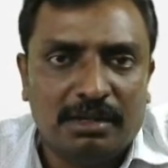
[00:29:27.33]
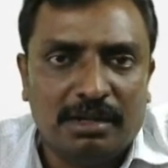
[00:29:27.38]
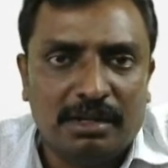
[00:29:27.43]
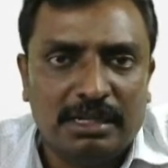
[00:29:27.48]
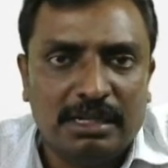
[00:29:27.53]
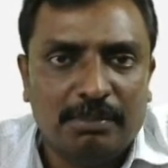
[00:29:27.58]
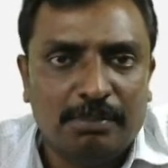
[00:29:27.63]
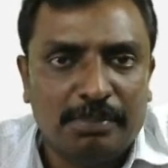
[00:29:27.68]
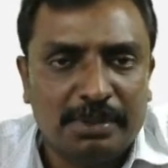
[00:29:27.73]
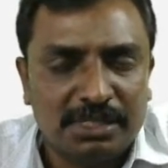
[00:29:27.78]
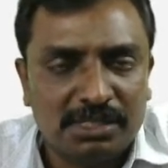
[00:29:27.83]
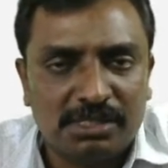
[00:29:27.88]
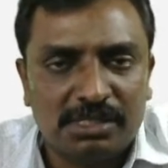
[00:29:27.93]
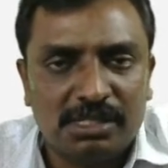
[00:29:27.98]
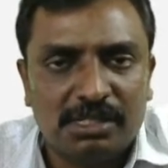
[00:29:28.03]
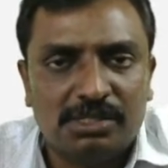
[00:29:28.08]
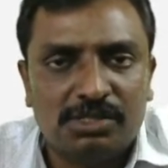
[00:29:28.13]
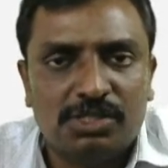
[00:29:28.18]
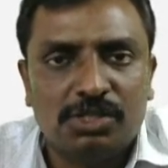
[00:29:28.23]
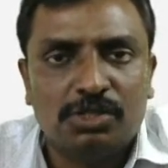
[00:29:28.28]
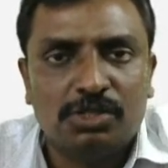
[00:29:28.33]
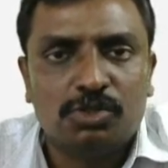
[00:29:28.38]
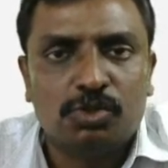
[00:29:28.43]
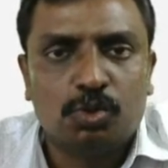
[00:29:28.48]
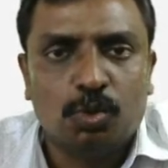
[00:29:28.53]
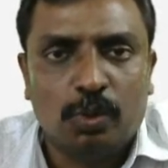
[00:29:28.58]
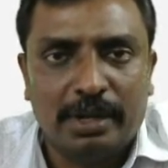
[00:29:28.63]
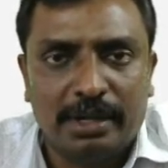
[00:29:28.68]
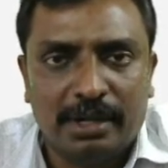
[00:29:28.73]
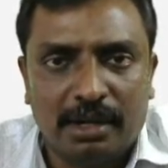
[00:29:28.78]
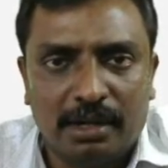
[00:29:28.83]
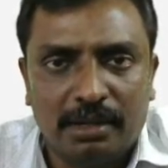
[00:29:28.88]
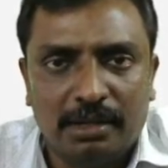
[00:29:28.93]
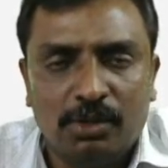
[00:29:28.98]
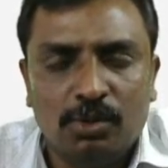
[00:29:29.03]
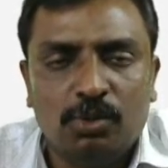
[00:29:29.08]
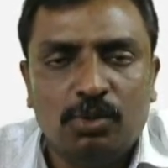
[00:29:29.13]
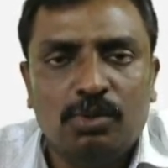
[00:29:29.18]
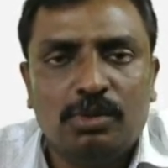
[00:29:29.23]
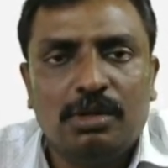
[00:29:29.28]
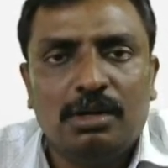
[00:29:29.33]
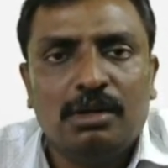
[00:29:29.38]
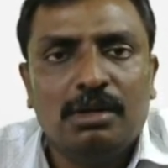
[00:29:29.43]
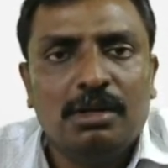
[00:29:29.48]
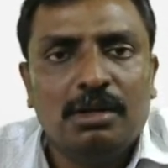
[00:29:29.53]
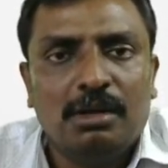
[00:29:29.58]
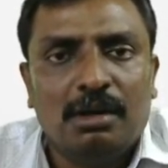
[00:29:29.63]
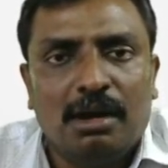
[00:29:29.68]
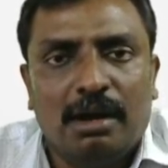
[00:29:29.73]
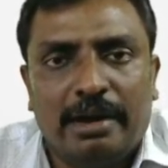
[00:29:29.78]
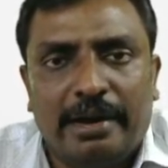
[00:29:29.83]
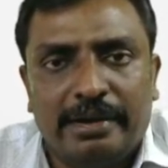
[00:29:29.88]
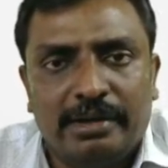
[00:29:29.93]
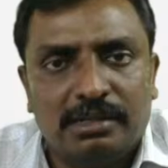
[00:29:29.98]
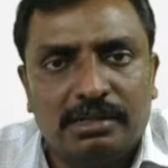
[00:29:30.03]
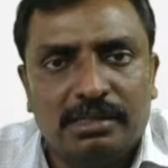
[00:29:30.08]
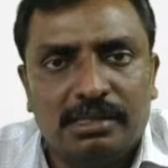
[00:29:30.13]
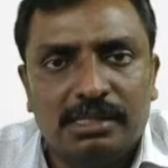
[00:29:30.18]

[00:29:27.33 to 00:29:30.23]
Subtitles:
temperature sensor to an Arduino, and